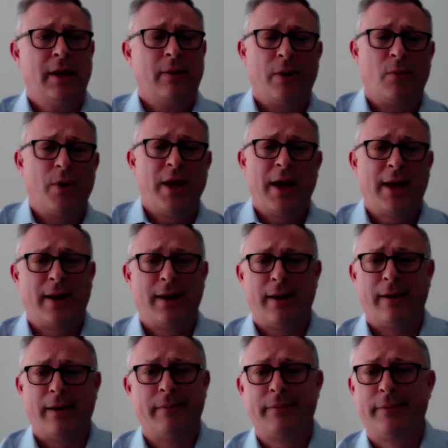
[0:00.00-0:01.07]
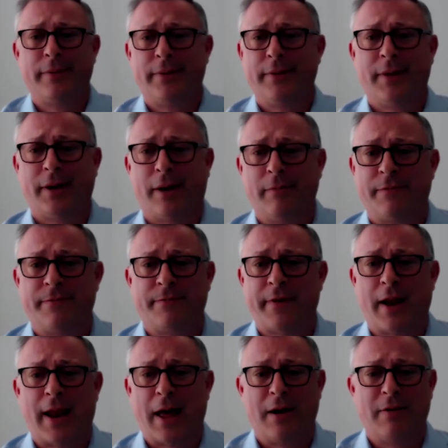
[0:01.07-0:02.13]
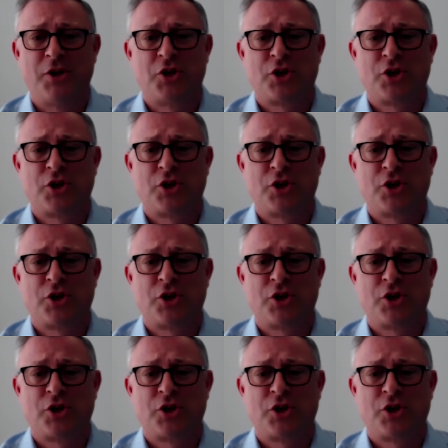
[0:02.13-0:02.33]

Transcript: when we had a you know fell out of a